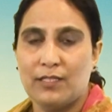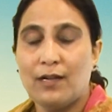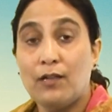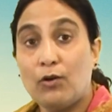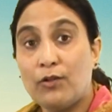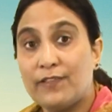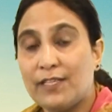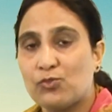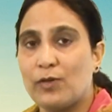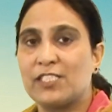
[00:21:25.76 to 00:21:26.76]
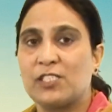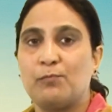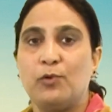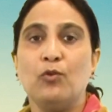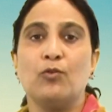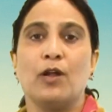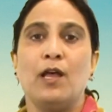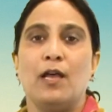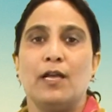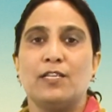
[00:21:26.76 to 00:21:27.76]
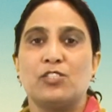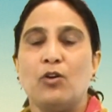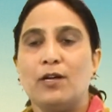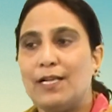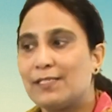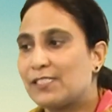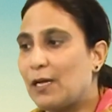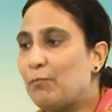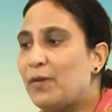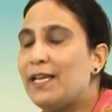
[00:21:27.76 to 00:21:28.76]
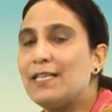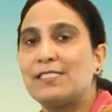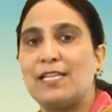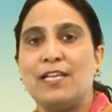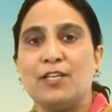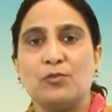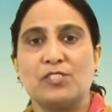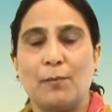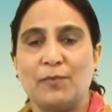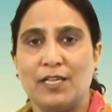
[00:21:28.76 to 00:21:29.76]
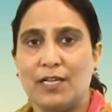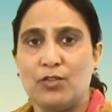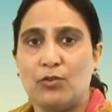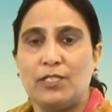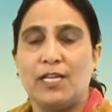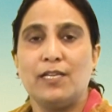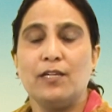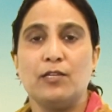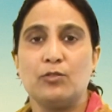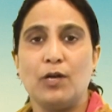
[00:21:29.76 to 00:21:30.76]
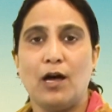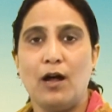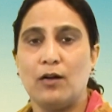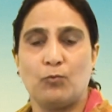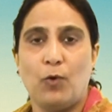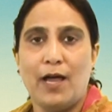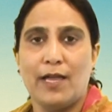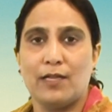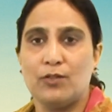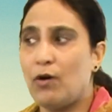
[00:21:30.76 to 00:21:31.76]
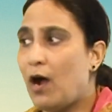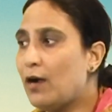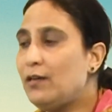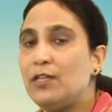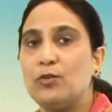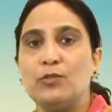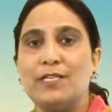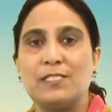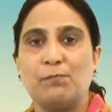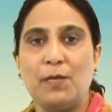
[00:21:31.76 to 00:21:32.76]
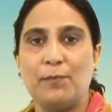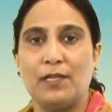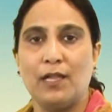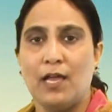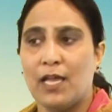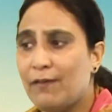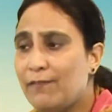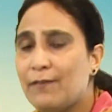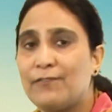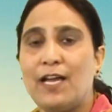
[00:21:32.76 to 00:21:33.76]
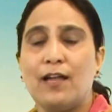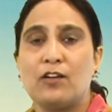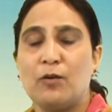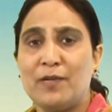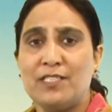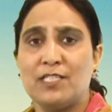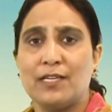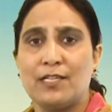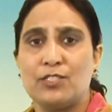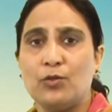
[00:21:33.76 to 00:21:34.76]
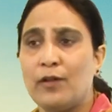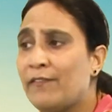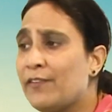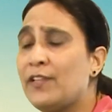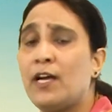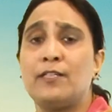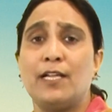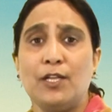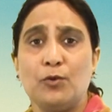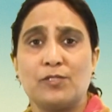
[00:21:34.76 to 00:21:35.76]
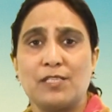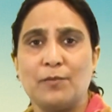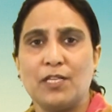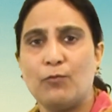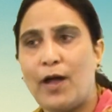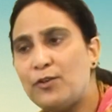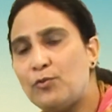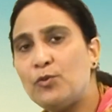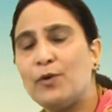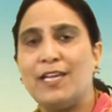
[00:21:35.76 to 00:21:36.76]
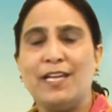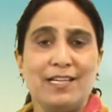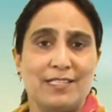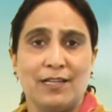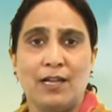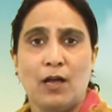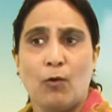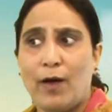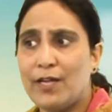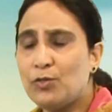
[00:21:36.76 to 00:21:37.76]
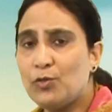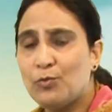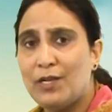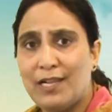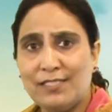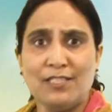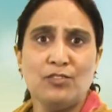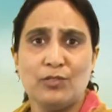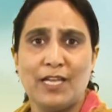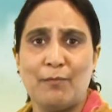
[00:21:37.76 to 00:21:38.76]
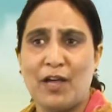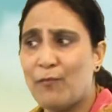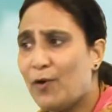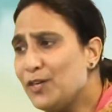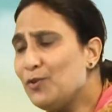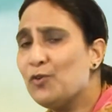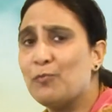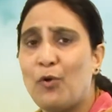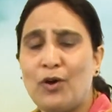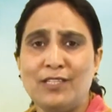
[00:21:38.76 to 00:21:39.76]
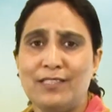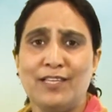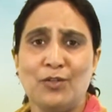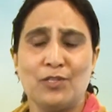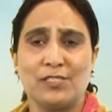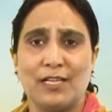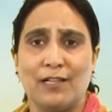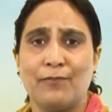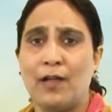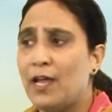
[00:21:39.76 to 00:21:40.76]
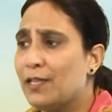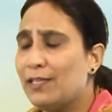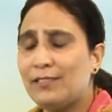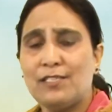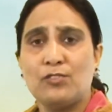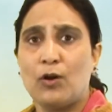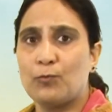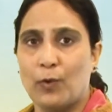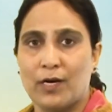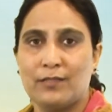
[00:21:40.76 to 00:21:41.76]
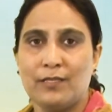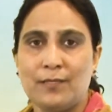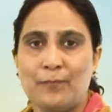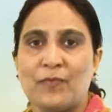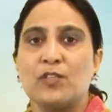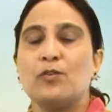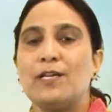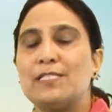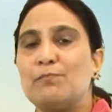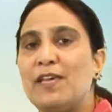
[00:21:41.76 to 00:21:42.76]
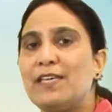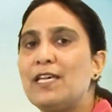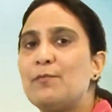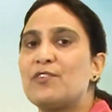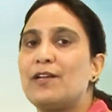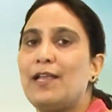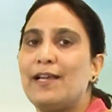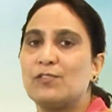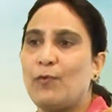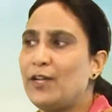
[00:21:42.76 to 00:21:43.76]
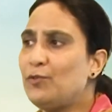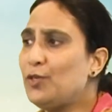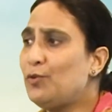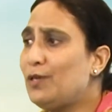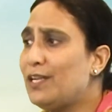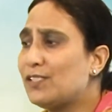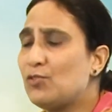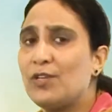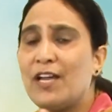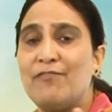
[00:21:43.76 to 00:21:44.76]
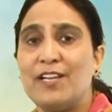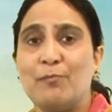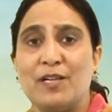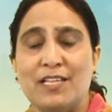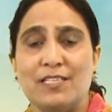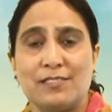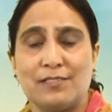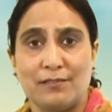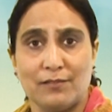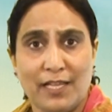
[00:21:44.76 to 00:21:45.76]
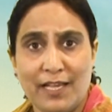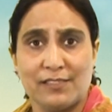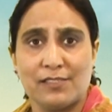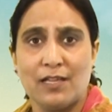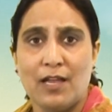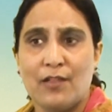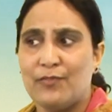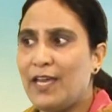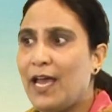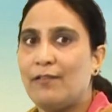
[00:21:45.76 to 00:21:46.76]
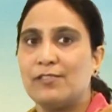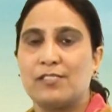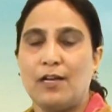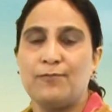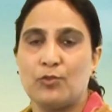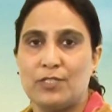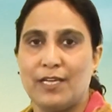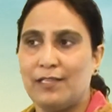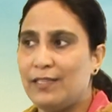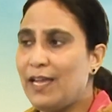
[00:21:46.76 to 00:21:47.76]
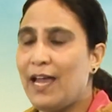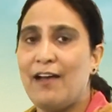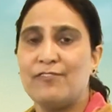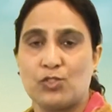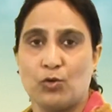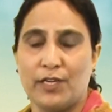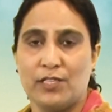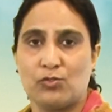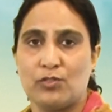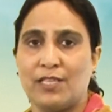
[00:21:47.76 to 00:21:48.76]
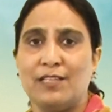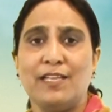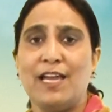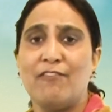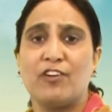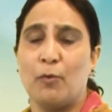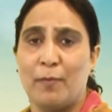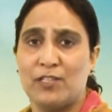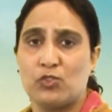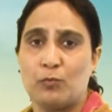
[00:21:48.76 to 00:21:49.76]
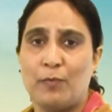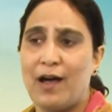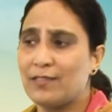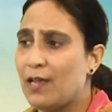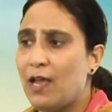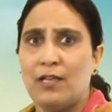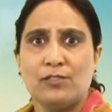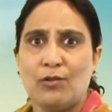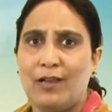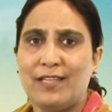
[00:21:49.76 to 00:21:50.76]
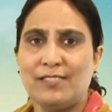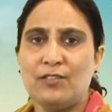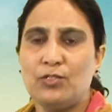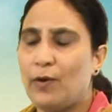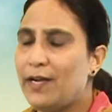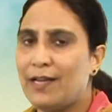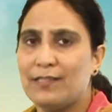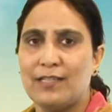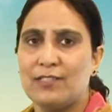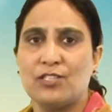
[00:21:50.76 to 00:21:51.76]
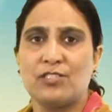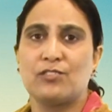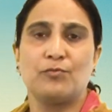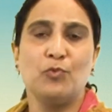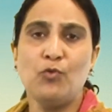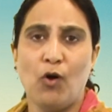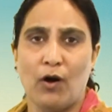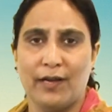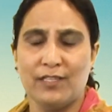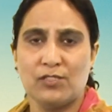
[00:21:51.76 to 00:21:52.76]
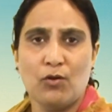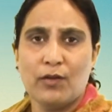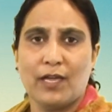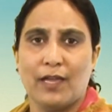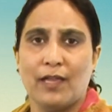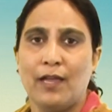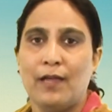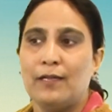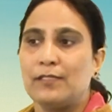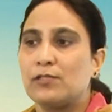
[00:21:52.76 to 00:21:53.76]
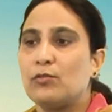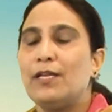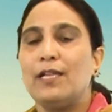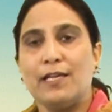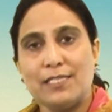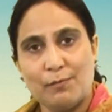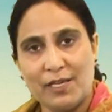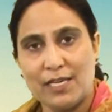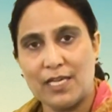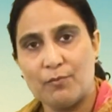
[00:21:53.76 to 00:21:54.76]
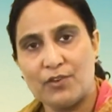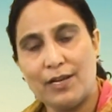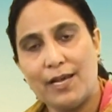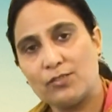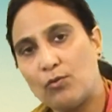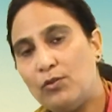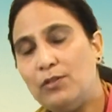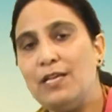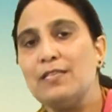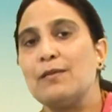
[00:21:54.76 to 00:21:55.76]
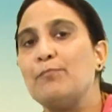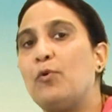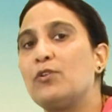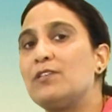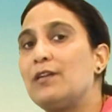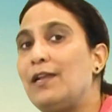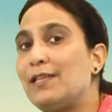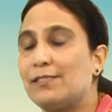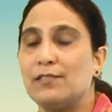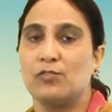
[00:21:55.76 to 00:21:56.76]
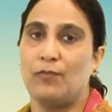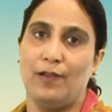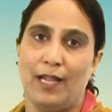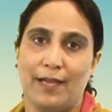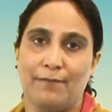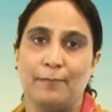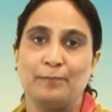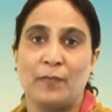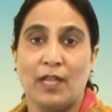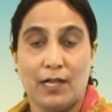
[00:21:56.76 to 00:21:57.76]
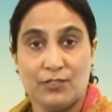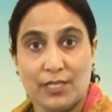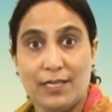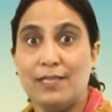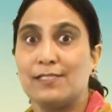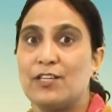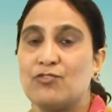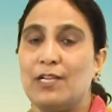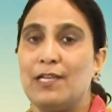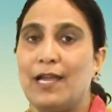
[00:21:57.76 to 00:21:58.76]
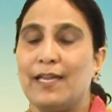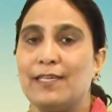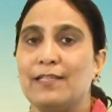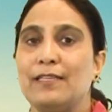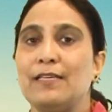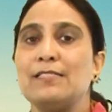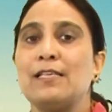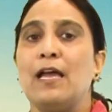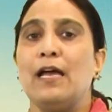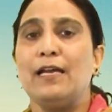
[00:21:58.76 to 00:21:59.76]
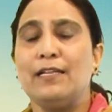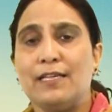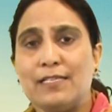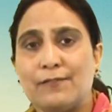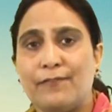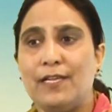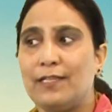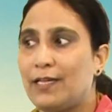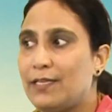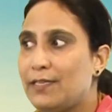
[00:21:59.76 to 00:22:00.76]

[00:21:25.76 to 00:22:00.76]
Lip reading: are a lot of things to explore. It's not that somebody is telling you something and you're taking it to the heart. Why? You hardly know these people. Even if they are commenting at you, even if they are telling you something, why do you heed? Why do you listen to them? Why do you bother than yourself? This is not worth it. So he's making him realize, why do you listen to everybody's things? They have stuff to tell, they have stories to tell, they have comments to pass. So listen to it and then just move on. It's okay. So then he's making him realize all these important lessons of life. And Derry is actually liking these, and he's feeling that,